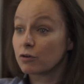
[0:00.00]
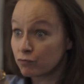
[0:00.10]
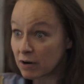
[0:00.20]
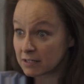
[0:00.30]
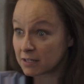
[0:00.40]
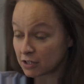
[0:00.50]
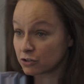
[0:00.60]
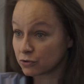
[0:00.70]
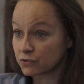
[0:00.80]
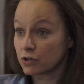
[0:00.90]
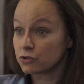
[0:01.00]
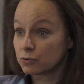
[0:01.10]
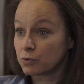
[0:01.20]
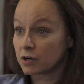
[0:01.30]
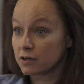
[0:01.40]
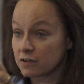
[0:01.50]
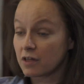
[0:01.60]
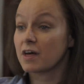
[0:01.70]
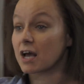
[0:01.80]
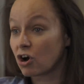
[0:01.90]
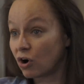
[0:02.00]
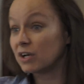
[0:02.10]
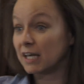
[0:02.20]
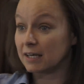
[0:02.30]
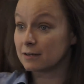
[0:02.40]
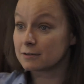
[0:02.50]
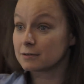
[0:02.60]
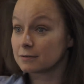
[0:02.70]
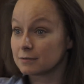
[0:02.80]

the residential social workers are their colleagues,